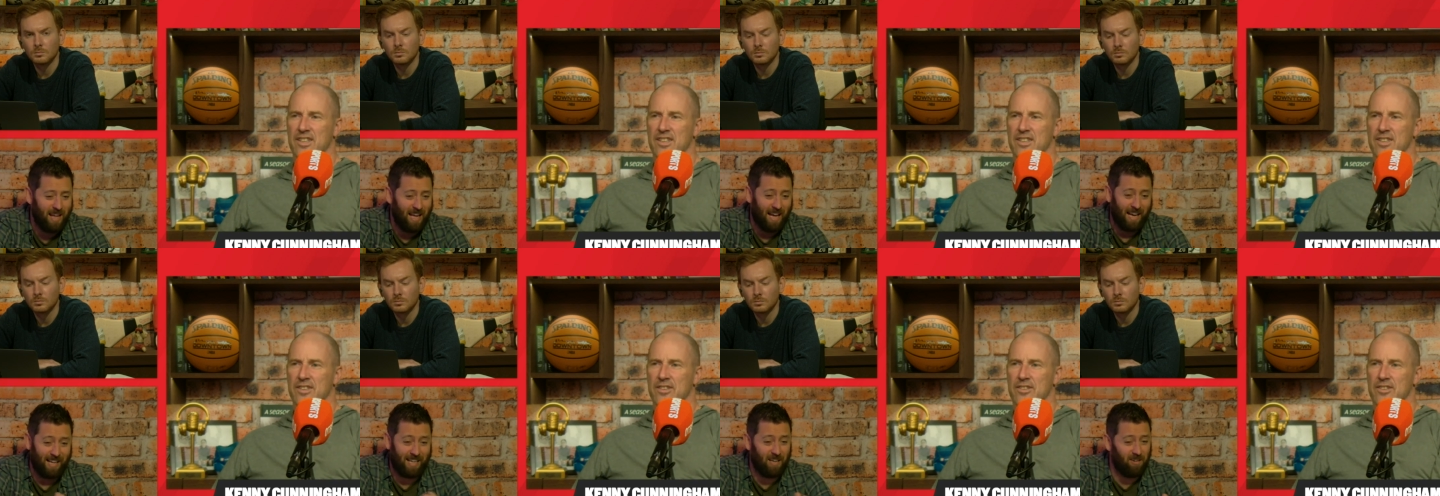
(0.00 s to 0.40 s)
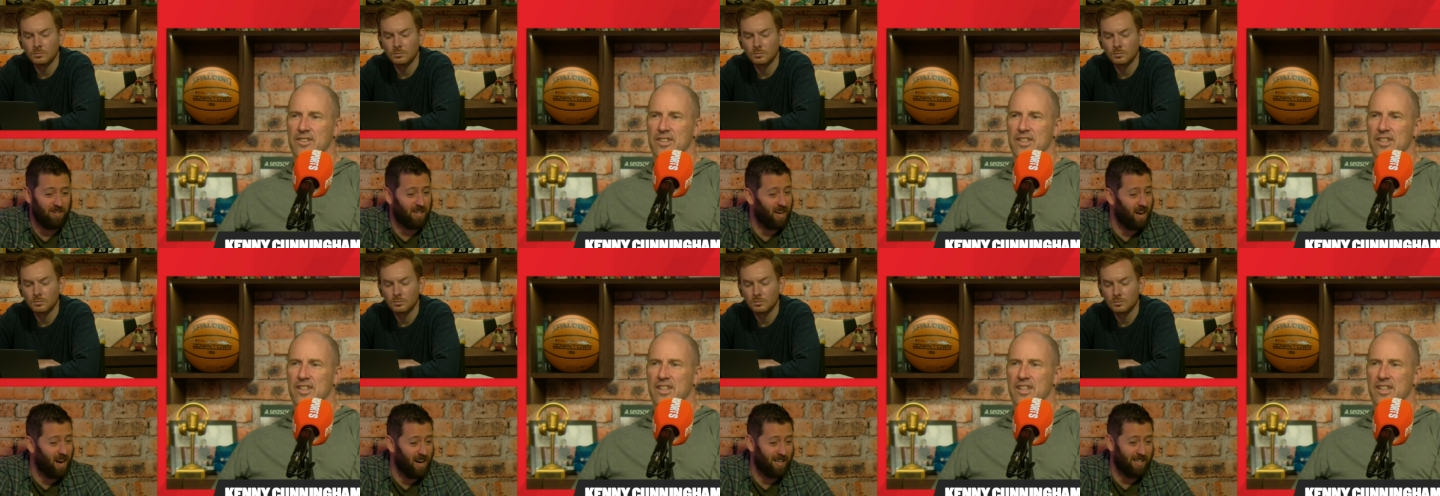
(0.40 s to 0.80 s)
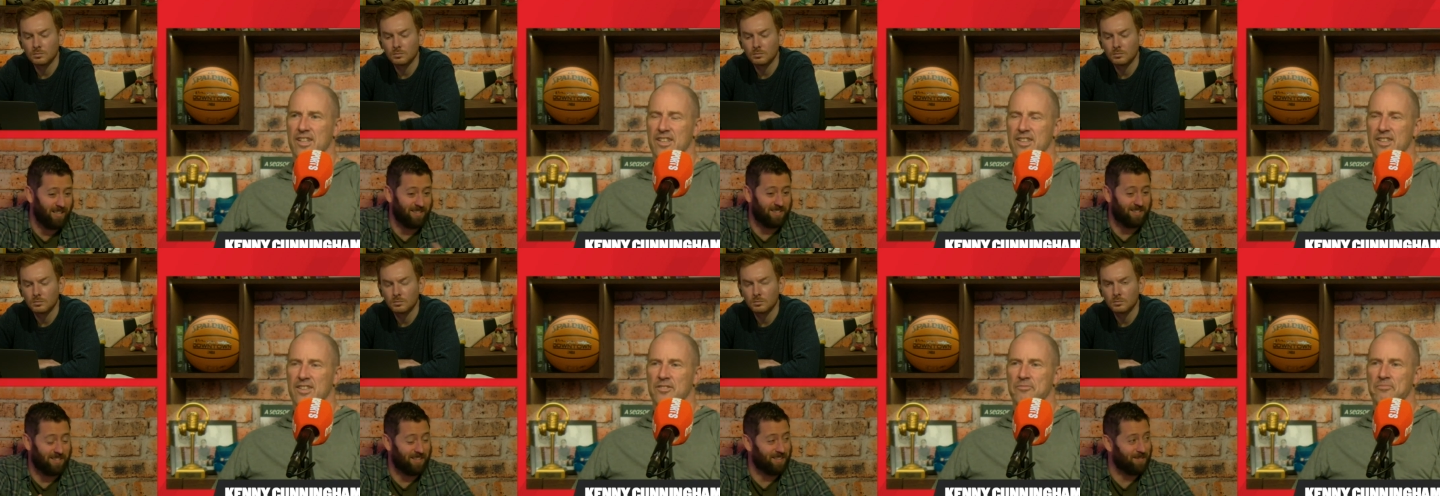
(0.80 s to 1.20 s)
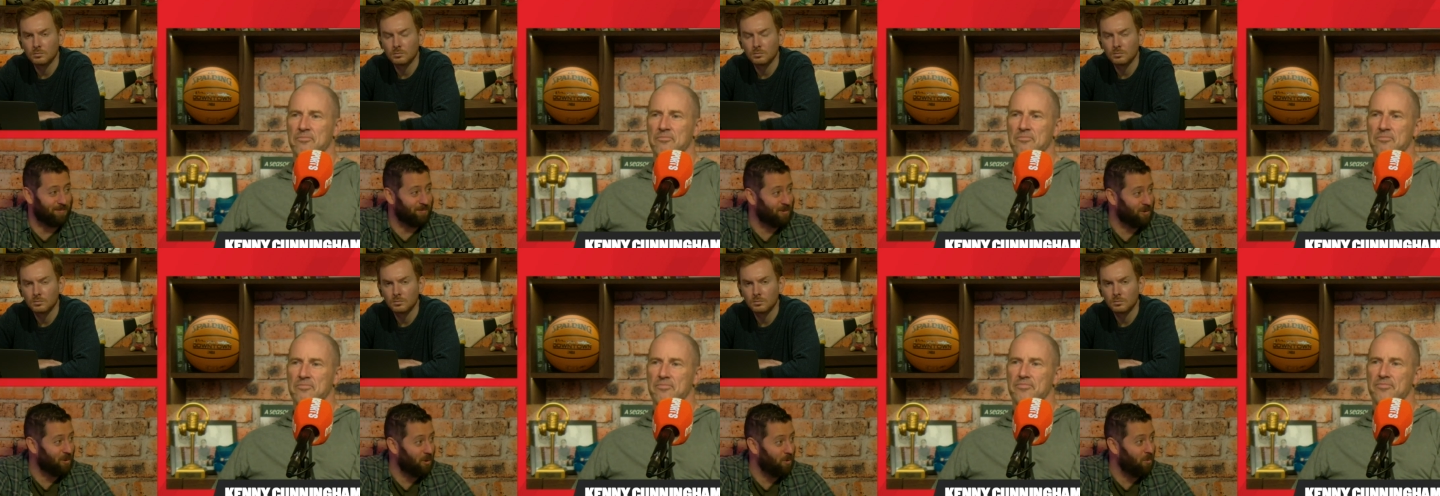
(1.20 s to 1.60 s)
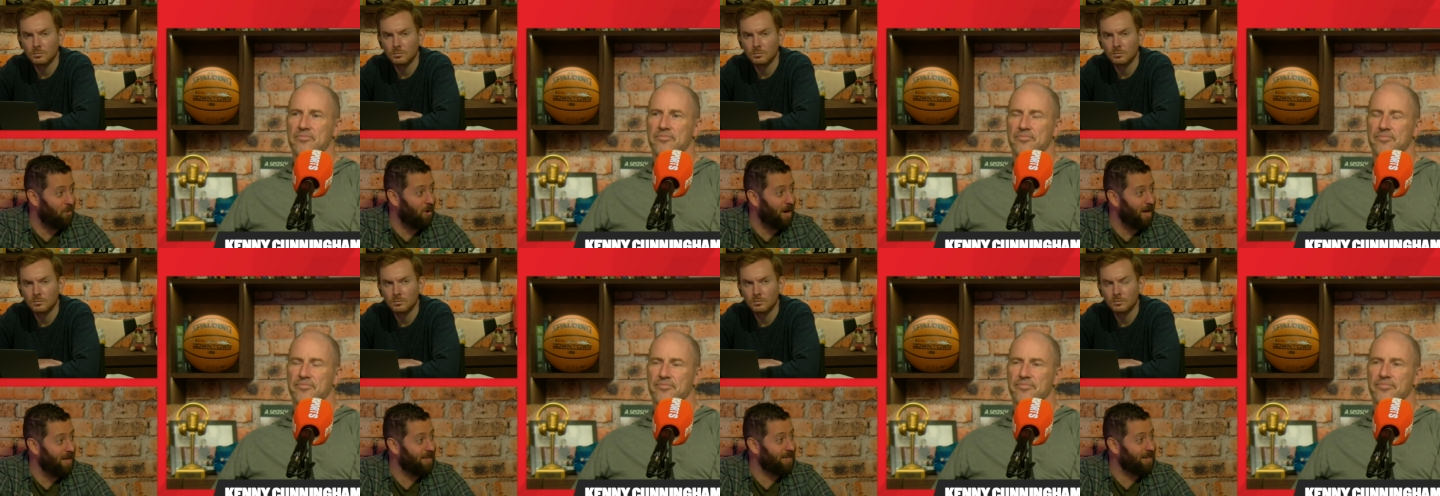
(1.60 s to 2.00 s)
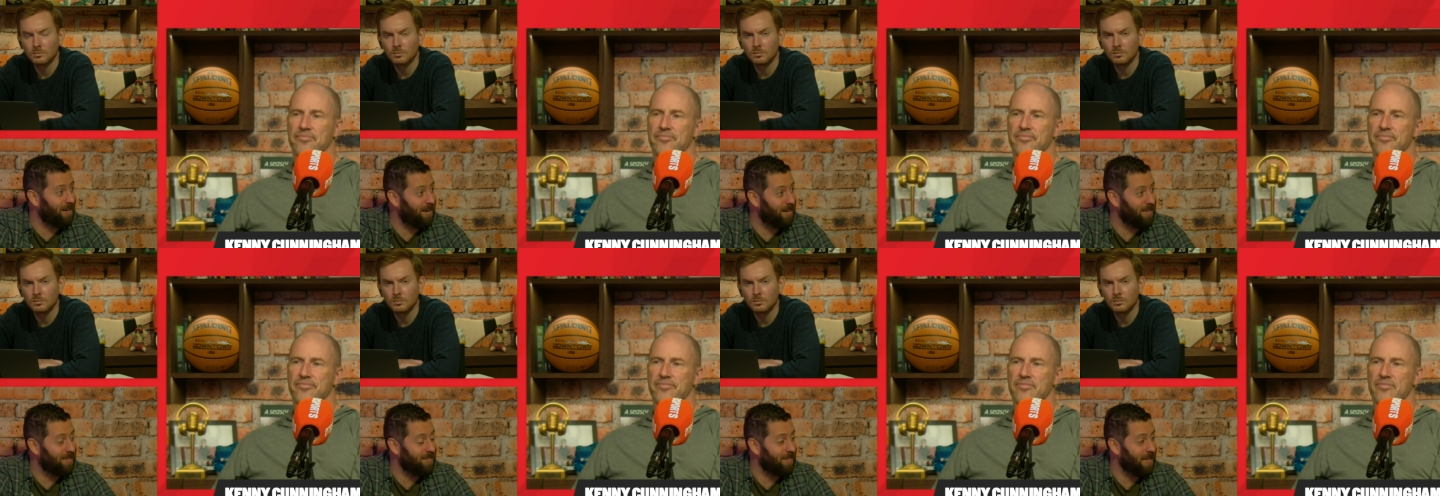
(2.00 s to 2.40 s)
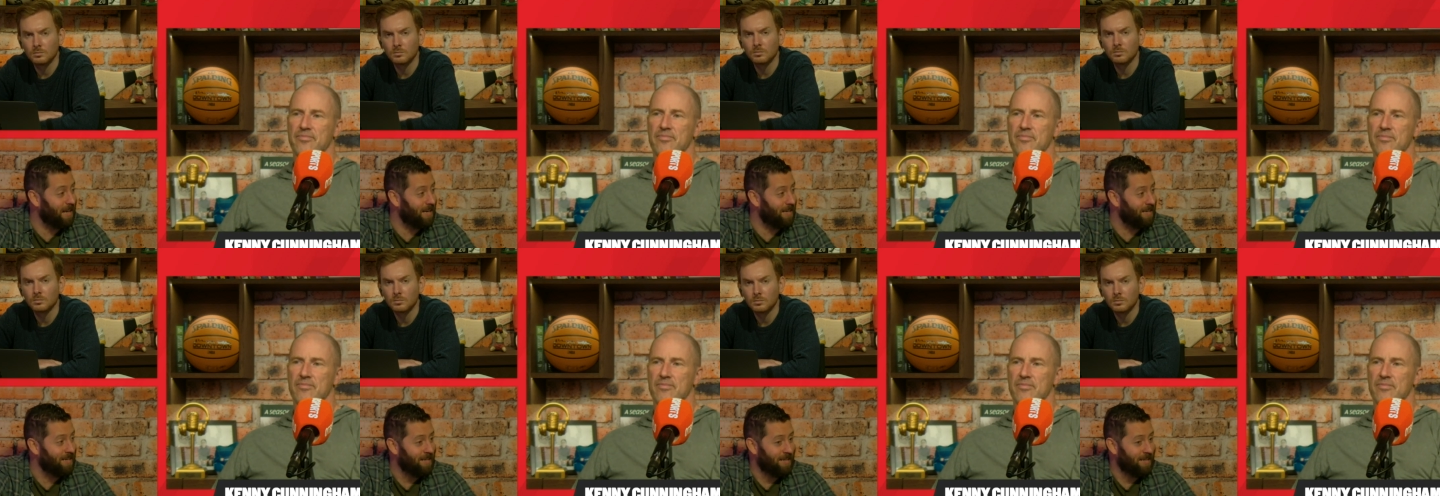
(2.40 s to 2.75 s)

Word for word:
Speaker 1: And Ciaran Clark is the sort of wild card in that